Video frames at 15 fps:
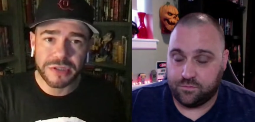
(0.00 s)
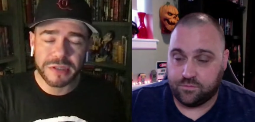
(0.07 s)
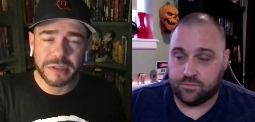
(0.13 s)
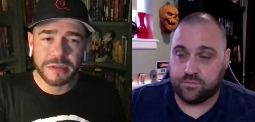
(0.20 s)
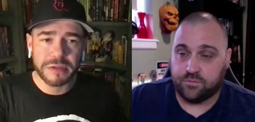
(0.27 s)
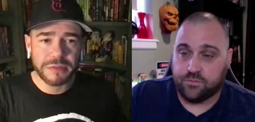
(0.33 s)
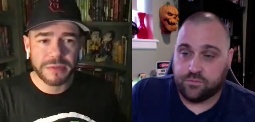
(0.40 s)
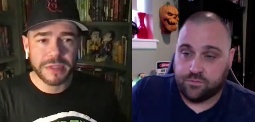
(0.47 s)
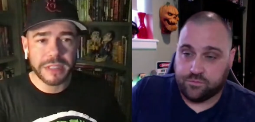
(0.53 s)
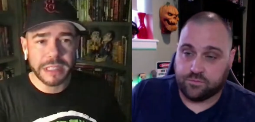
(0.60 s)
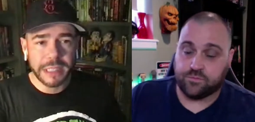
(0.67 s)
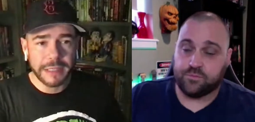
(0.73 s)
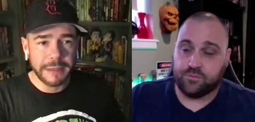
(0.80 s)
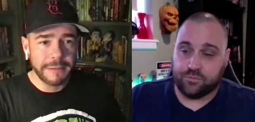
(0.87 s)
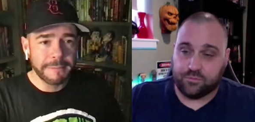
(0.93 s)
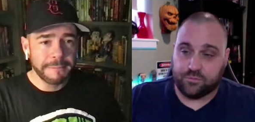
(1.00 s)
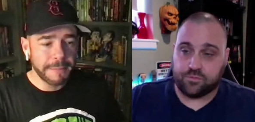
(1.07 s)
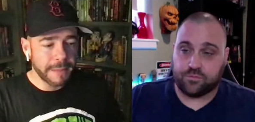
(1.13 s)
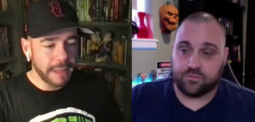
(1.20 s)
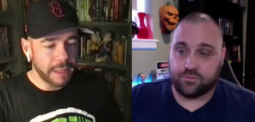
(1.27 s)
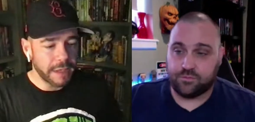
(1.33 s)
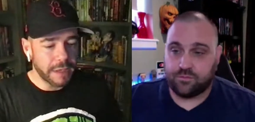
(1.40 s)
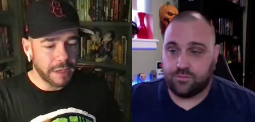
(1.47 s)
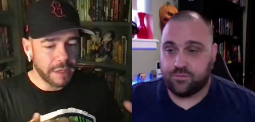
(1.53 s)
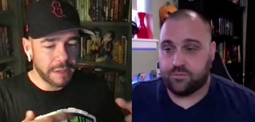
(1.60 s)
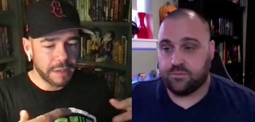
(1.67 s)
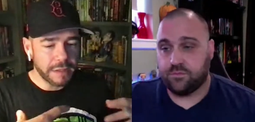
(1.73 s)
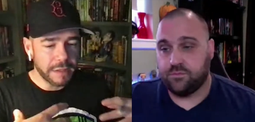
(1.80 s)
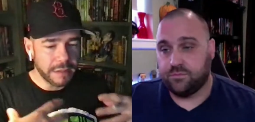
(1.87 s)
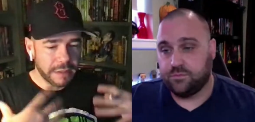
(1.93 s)
Speaker 1: Schuster who really
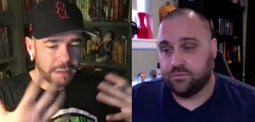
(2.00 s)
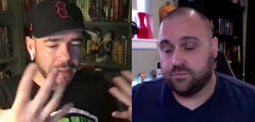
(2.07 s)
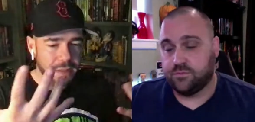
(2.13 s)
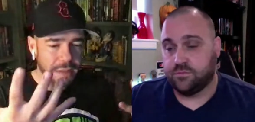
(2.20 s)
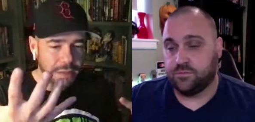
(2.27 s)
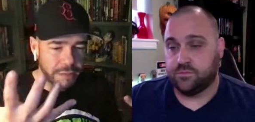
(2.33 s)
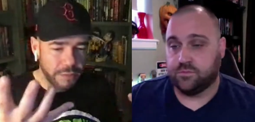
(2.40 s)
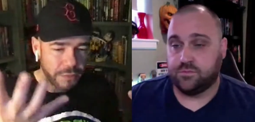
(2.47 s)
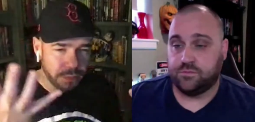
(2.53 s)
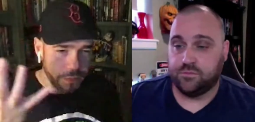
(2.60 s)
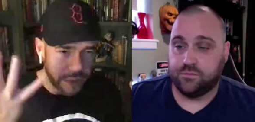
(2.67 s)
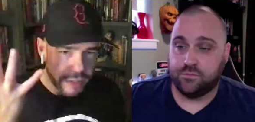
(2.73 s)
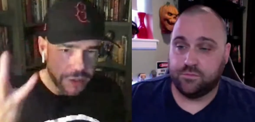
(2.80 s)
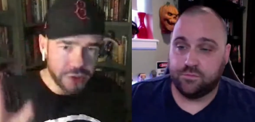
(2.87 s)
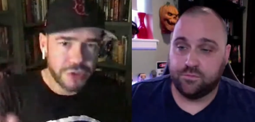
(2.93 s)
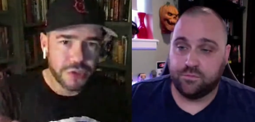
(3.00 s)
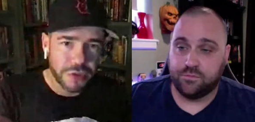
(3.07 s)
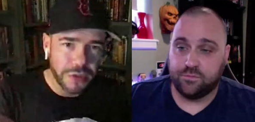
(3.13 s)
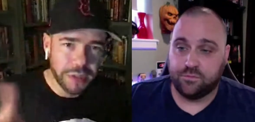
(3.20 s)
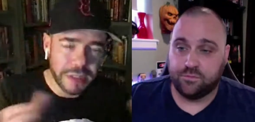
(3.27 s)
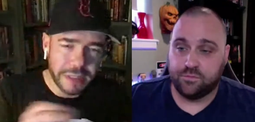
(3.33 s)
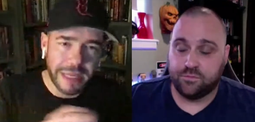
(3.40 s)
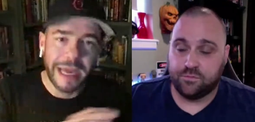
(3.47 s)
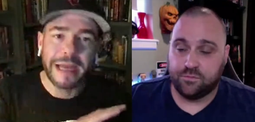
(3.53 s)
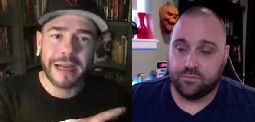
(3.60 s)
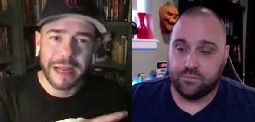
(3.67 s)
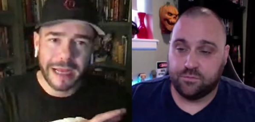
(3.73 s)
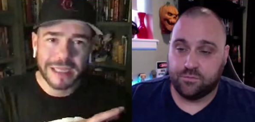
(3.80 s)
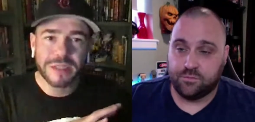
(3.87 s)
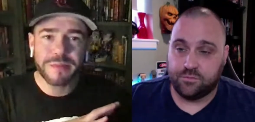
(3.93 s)
uh enjoyed
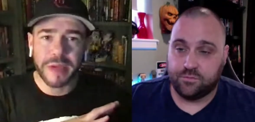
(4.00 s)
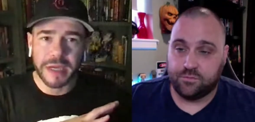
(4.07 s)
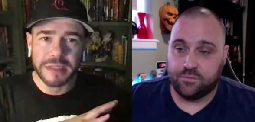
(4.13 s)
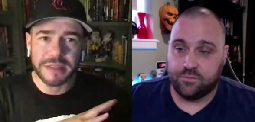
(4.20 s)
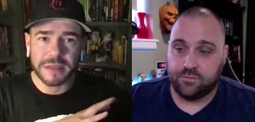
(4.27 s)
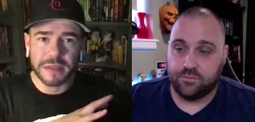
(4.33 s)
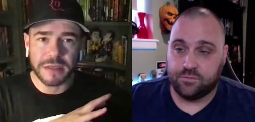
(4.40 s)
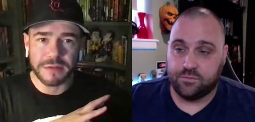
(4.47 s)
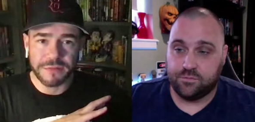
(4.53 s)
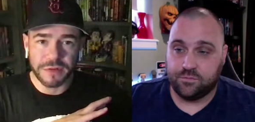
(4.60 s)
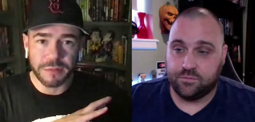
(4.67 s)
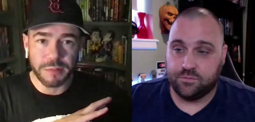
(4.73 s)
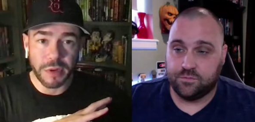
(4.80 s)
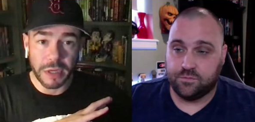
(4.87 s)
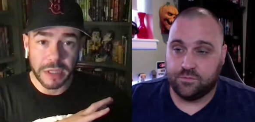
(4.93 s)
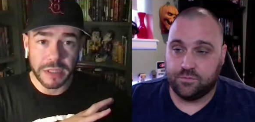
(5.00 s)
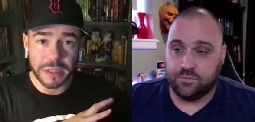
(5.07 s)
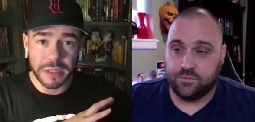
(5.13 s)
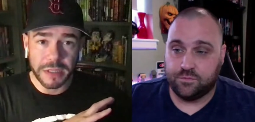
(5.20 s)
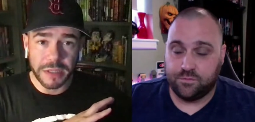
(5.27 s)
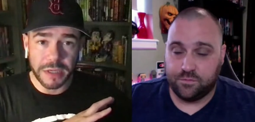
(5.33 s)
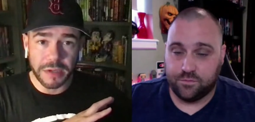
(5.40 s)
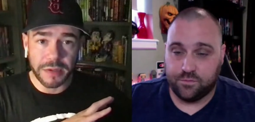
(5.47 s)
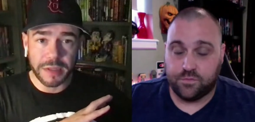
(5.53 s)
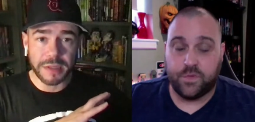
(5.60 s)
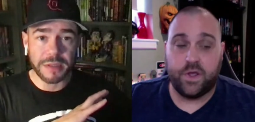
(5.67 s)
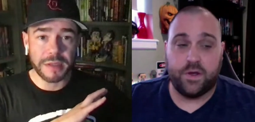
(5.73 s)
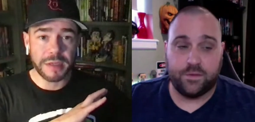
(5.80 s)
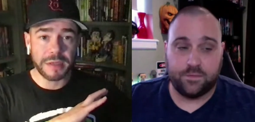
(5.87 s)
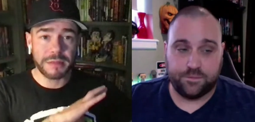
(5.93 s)
that aspect of the book. You know,
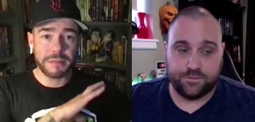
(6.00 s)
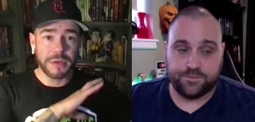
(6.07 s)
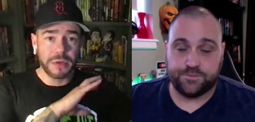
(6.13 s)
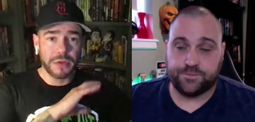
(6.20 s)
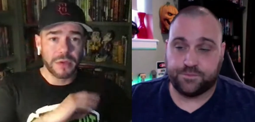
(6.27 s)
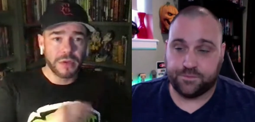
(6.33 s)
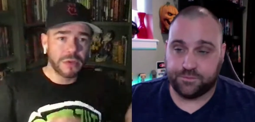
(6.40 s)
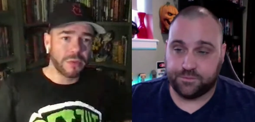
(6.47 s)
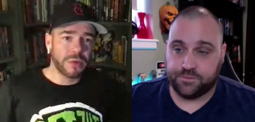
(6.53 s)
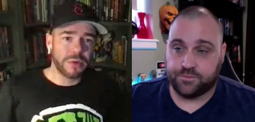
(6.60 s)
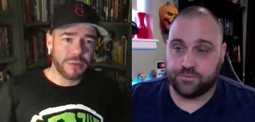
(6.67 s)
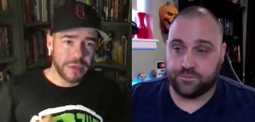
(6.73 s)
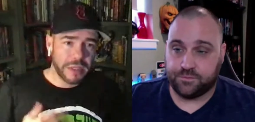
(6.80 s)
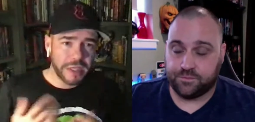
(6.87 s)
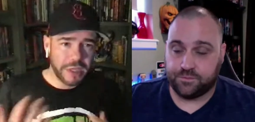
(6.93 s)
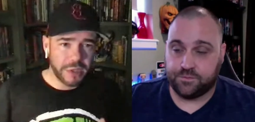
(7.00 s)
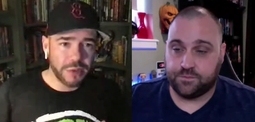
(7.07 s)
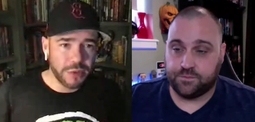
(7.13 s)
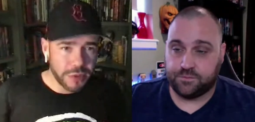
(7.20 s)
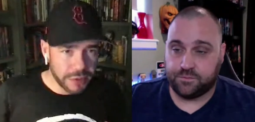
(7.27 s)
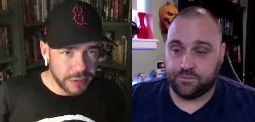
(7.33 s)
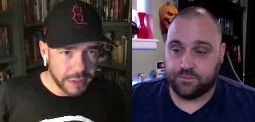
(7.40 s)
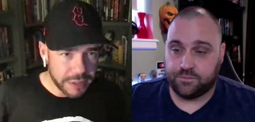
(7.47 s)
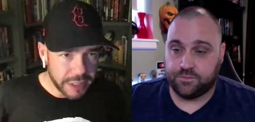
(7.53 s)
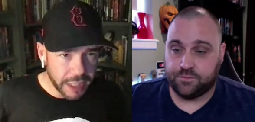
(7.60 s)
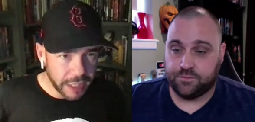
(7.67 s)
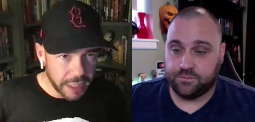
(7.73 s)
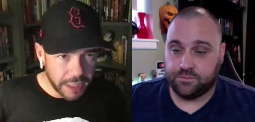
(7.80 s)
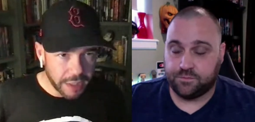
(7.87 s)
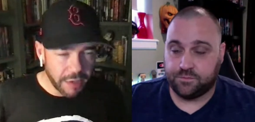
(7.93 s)
Speaker 2: they, yeah. they
Speaker 1: were really cool,
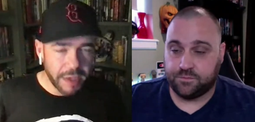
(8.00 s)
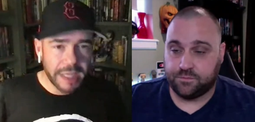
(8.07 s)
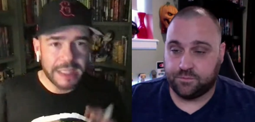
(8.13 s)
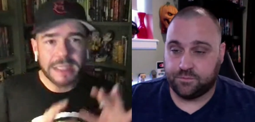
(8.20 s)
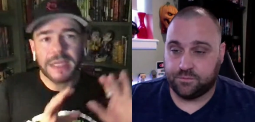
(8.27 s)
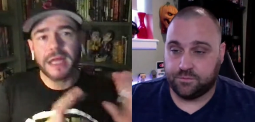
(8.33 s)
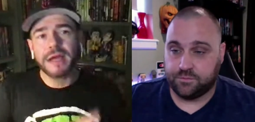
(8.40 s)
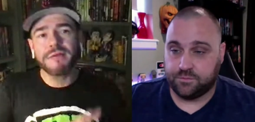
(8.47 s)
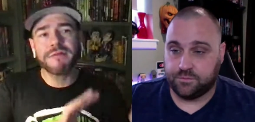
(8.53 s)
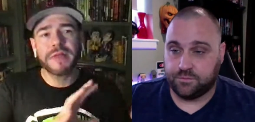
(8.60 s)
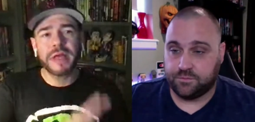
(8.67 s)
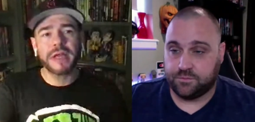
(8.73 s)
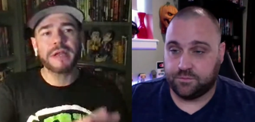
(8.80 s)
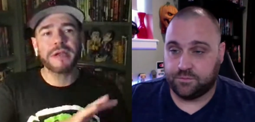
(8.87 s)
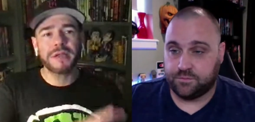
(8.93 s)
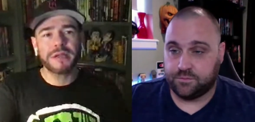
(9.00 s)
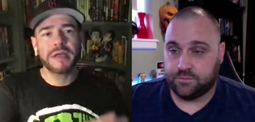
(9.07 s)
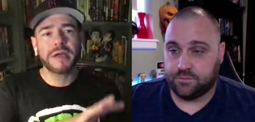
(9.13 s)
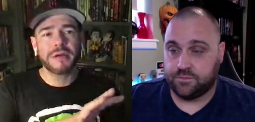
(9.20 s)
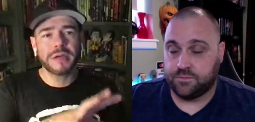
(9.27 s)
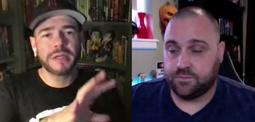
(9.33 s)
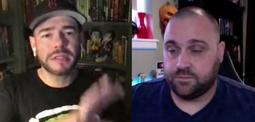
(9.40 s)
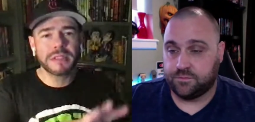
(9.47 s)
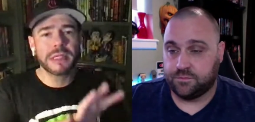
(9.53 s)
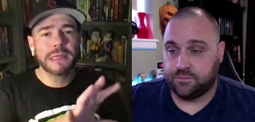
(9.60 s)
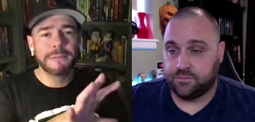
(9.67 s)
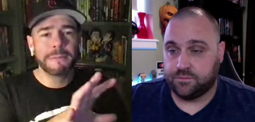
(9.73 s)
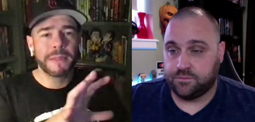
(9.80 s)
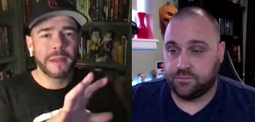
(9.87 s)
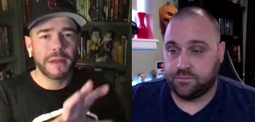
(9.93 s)
saying, you know, I love that there is
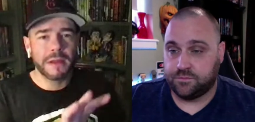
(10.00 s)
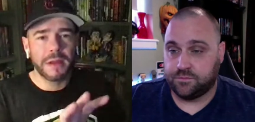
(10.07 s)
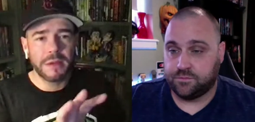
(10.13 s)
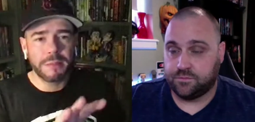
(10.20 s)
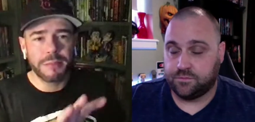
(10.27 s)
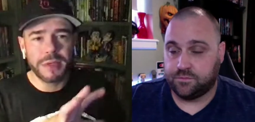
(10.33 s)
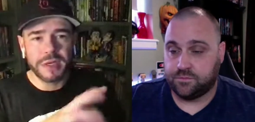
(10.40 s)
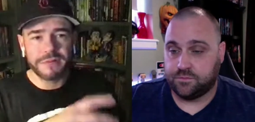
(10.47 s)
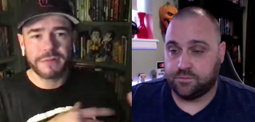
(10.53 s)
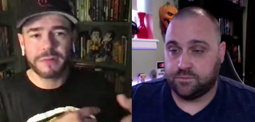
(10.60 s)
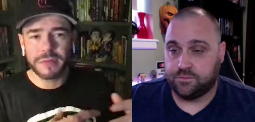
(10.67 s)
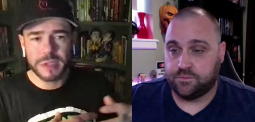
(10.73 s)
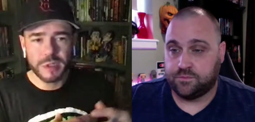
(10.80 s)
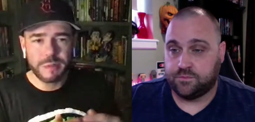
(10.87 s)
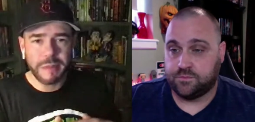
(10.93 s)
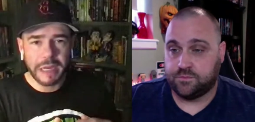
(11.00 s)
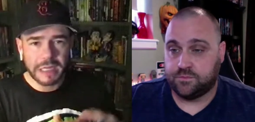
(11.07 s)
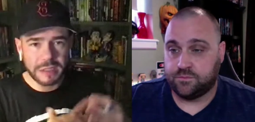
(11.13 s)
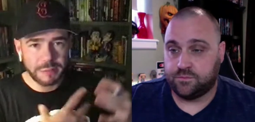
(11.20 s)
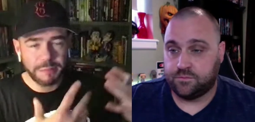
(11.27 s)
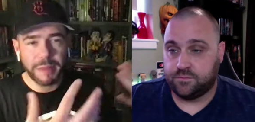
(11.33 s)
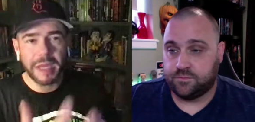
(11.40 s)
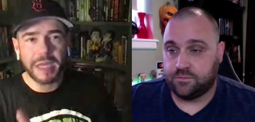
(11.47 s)
a, a bit of a respect